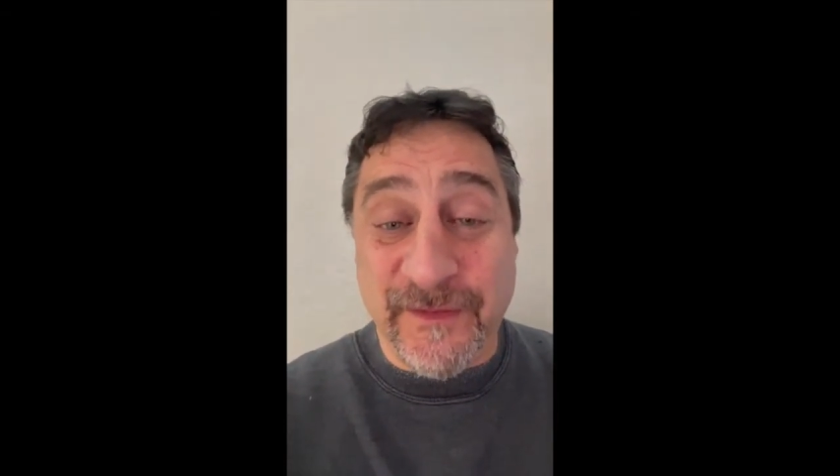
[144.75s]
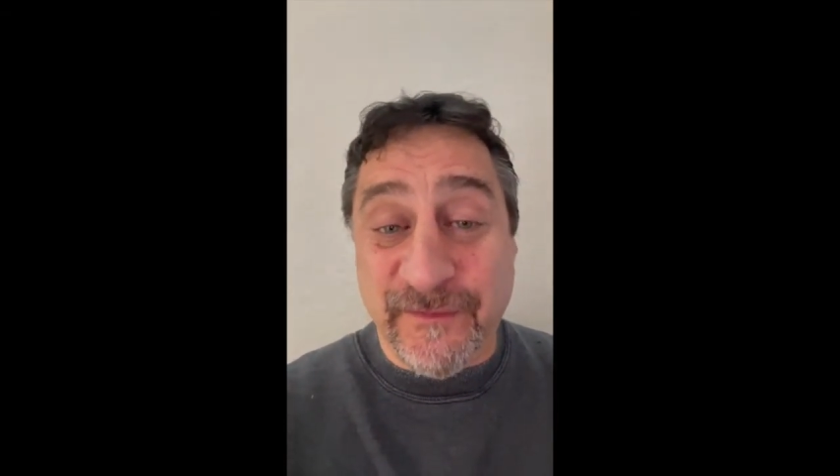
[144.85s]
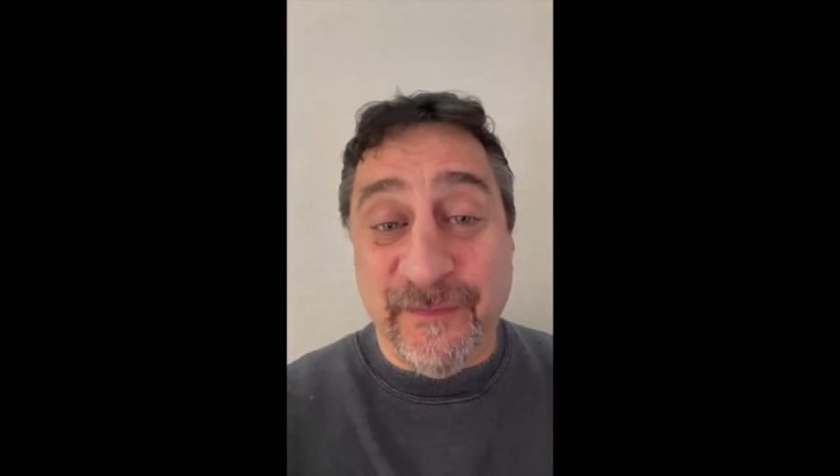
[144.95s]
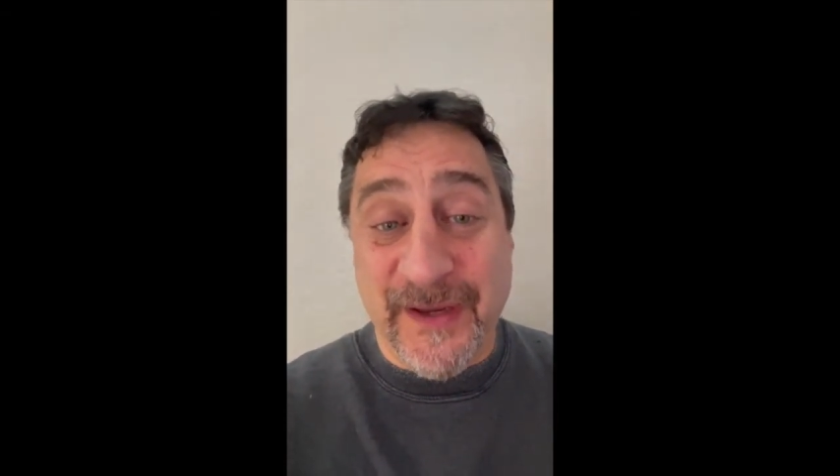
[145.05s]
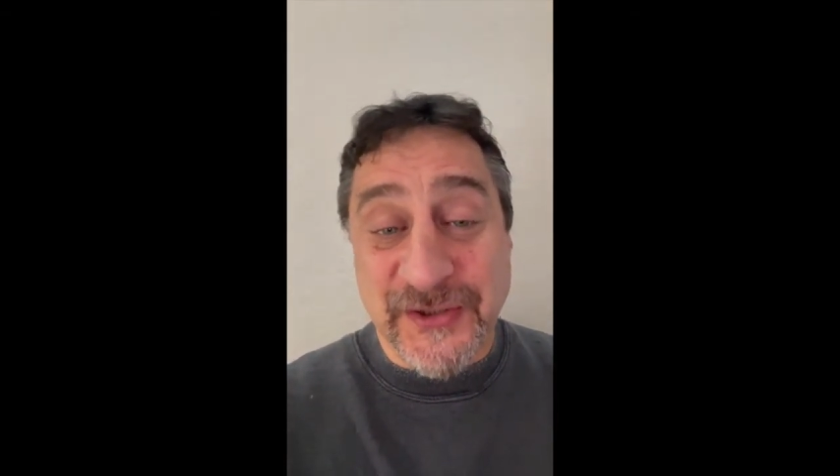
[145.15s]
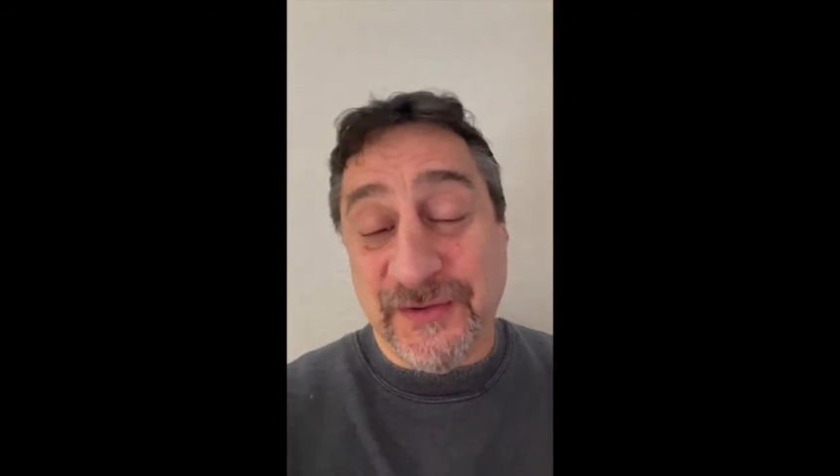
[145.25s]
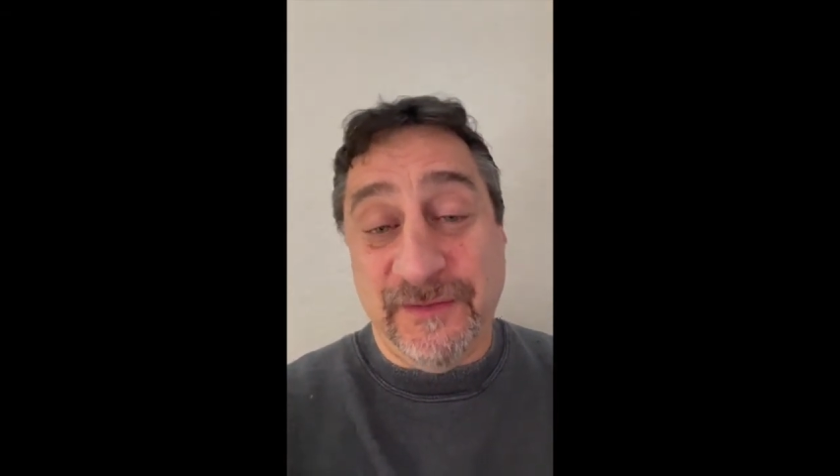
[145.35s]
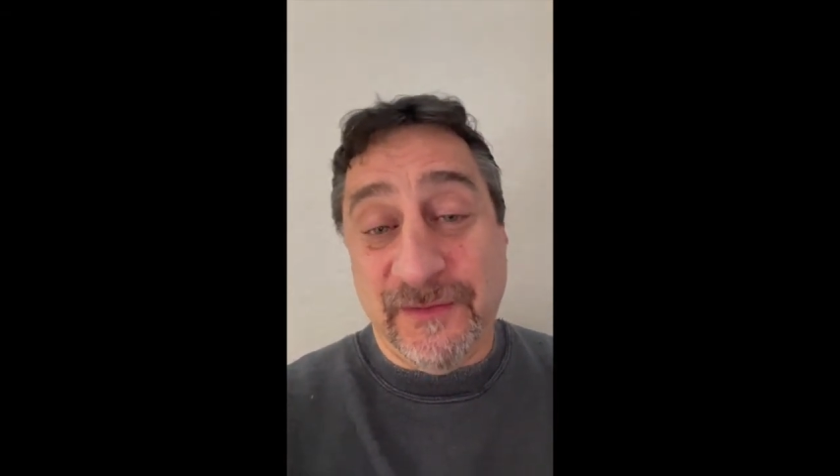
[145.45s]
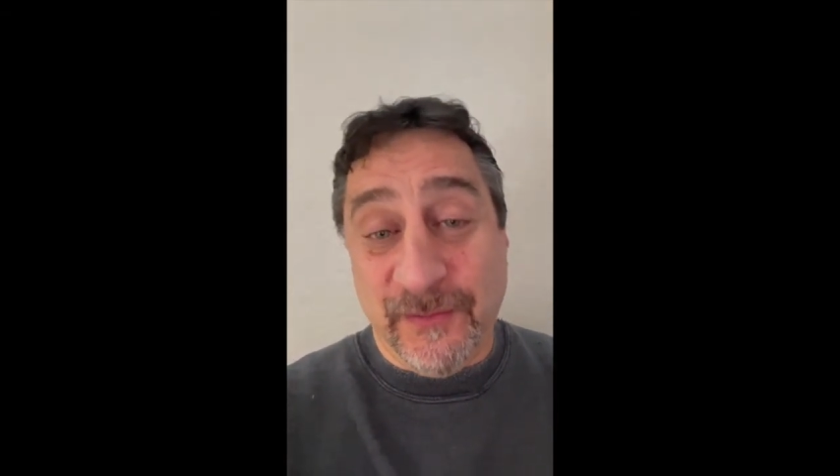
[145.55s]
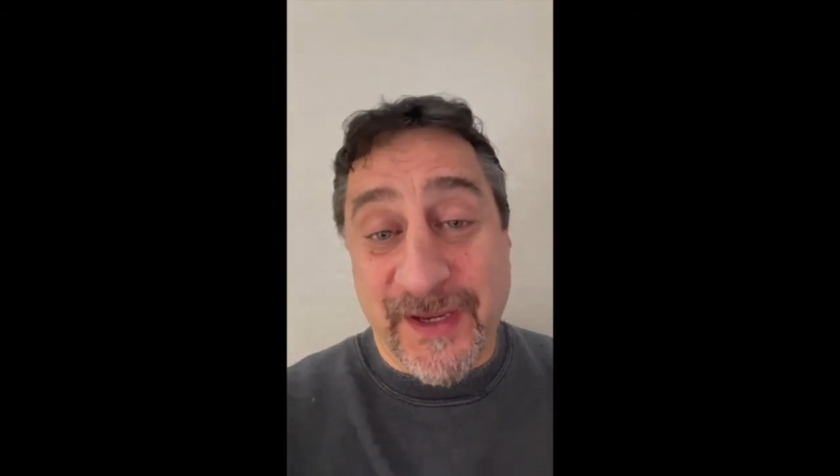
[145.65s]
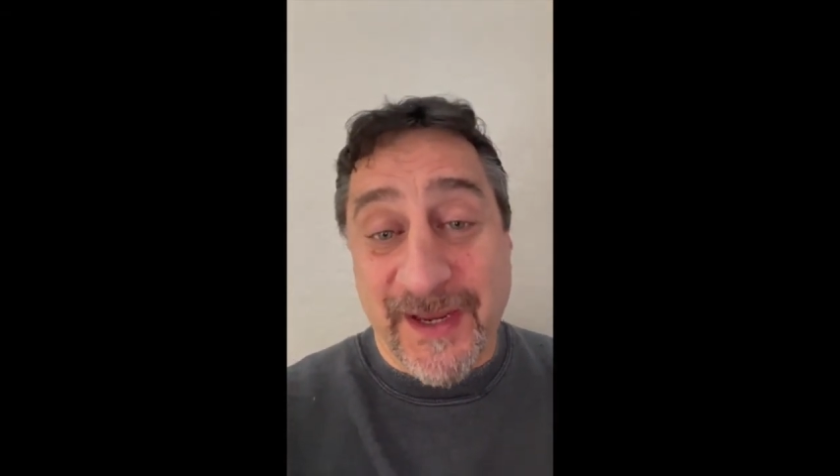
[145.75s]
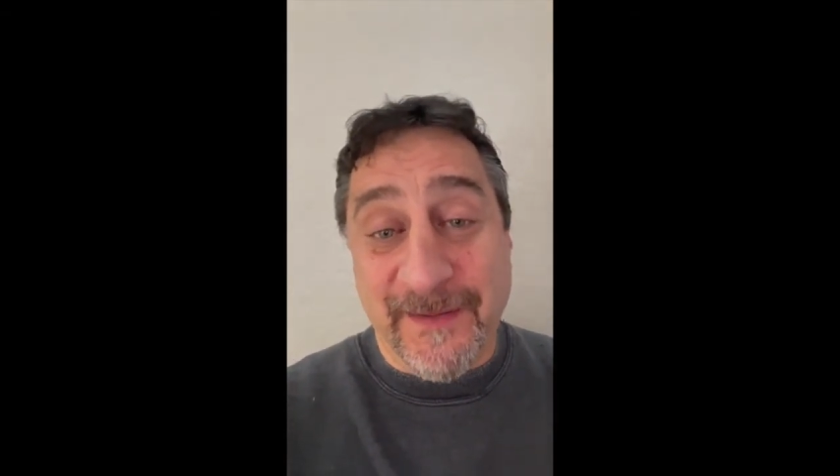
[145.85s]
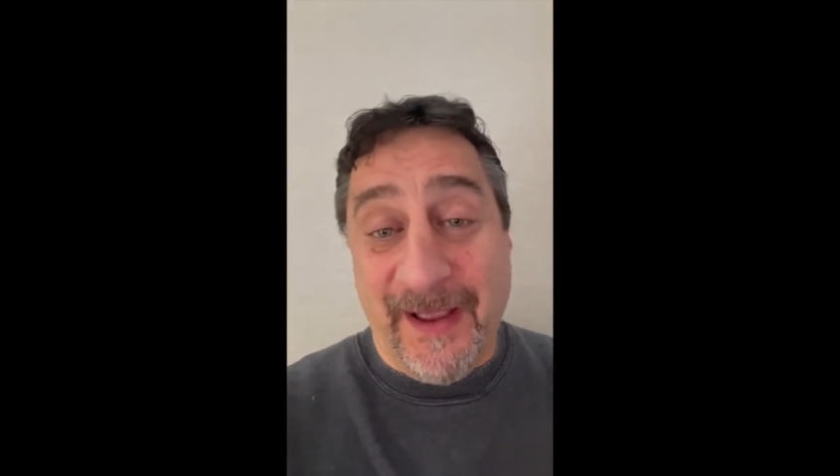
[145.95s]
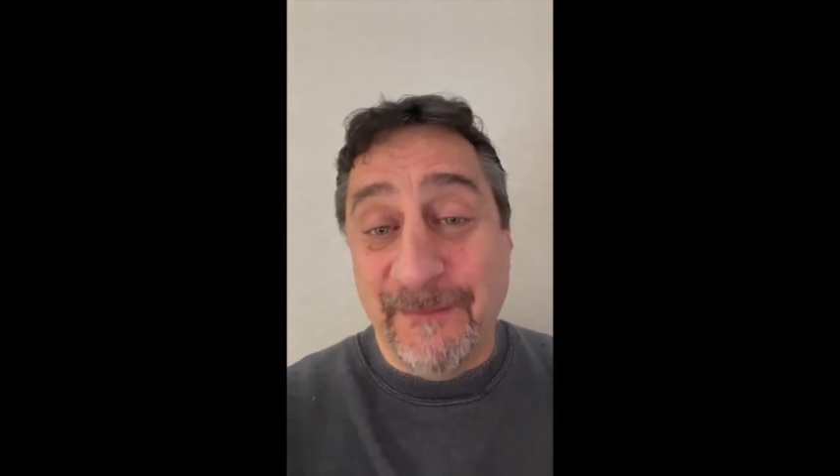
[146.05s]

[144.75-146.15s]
the information, okay?